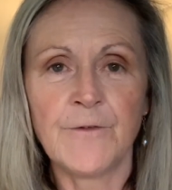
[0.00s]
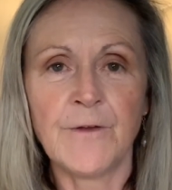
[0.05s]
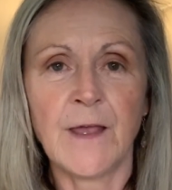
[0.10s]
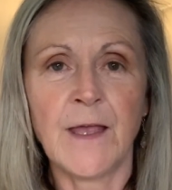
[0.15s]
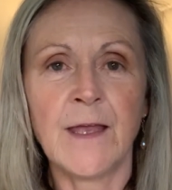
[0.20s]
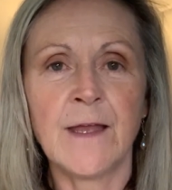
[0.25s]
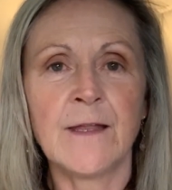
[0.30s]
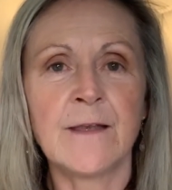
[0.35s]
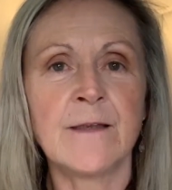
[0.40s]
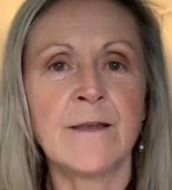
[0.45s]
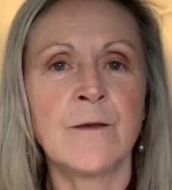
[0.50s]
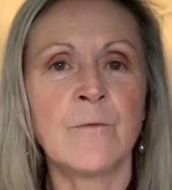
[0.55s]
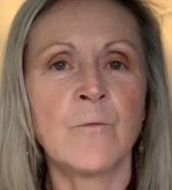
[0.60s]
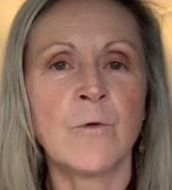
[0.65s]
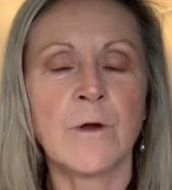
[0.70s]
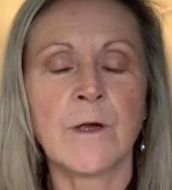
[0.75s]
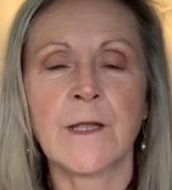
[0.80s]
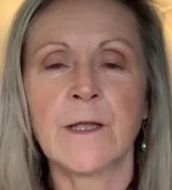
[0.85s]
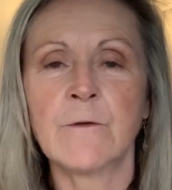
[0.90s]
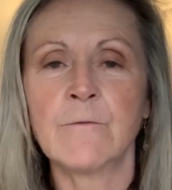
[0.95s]
and in
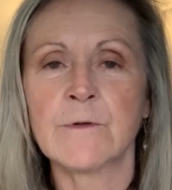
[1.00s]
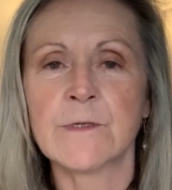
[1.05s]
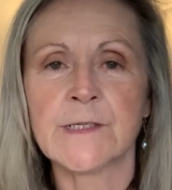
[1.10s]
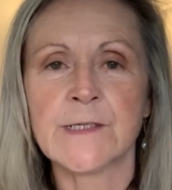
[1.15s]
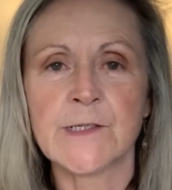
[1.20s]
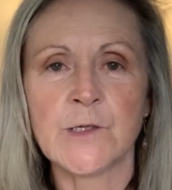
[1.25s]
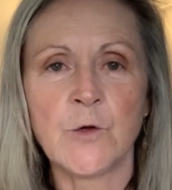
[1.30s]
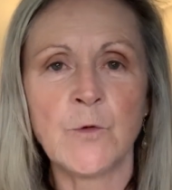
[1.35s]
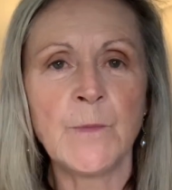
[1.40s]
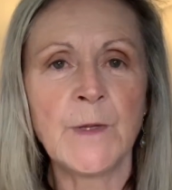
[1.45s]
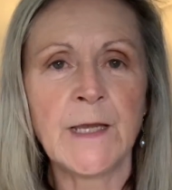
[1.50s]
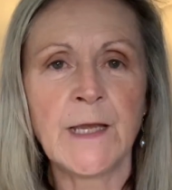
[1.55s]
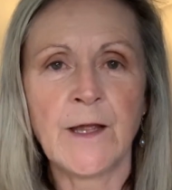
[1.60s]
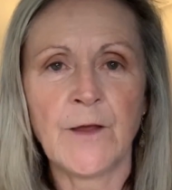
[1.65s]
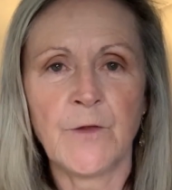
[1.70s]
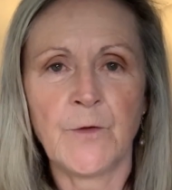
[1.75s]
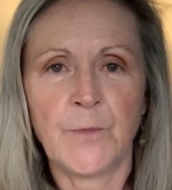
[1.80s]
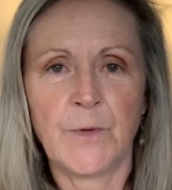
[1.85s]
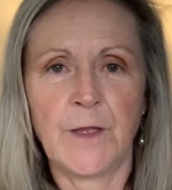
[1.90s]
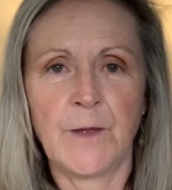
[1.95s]
working with so many
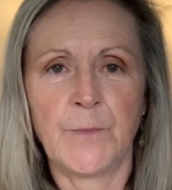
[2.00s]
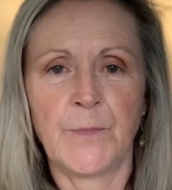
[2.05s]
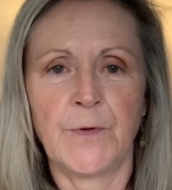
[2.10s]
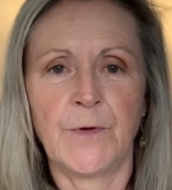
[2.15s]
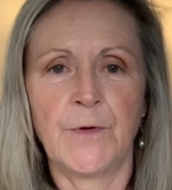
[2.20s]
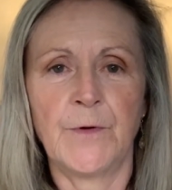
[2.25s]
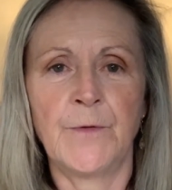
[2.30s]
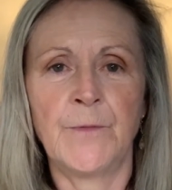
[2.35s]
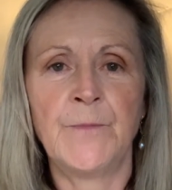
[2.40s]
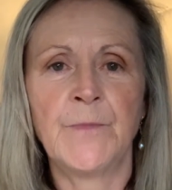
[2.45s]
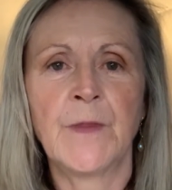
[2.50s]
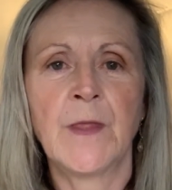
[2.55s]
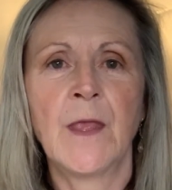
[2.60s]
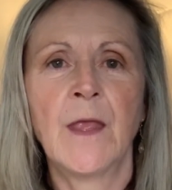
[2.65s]
other people,